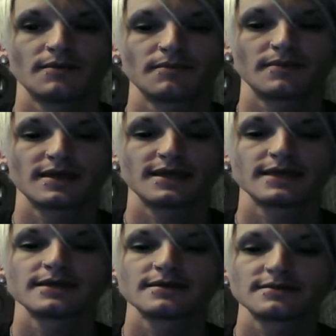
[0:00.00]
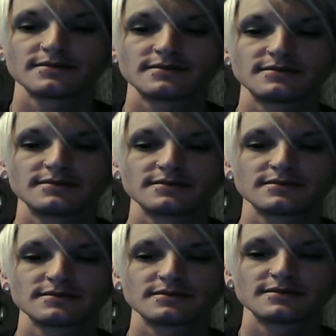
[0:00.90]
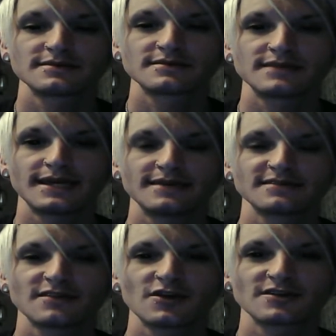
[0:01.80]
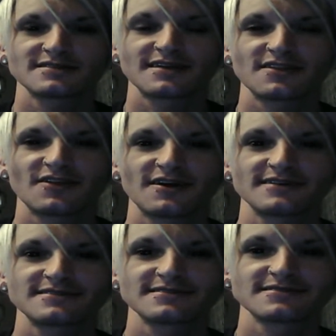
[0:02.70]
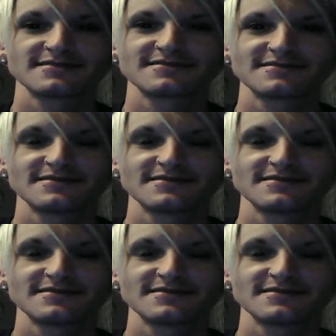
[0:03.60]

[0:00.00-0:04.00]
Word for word: Um, it doesn't take as long as I thought.